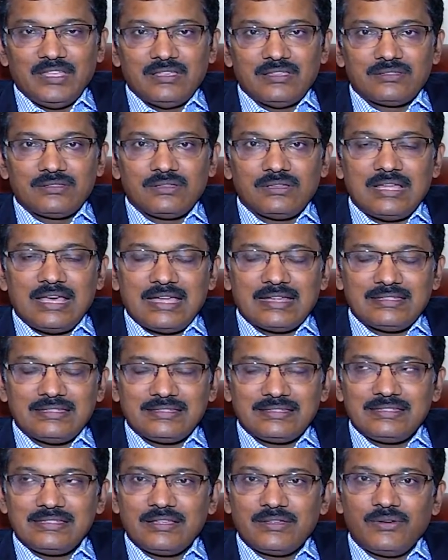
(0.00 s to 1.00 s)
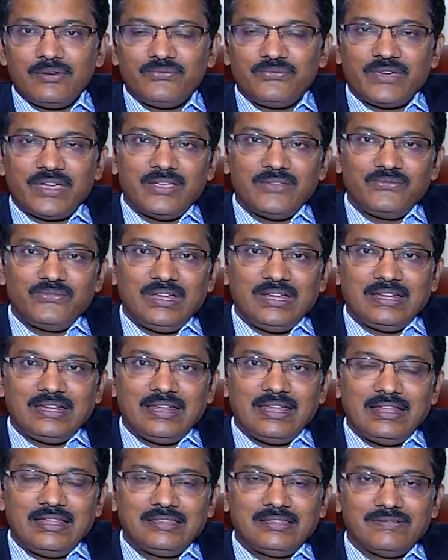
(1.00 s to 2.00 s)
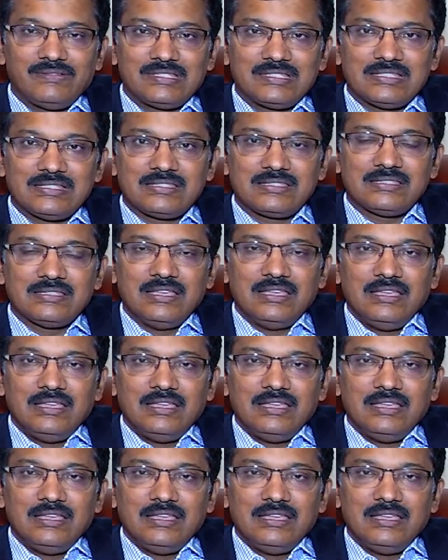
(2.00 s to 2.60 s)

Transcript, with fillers: So large intestine around five feet length, which is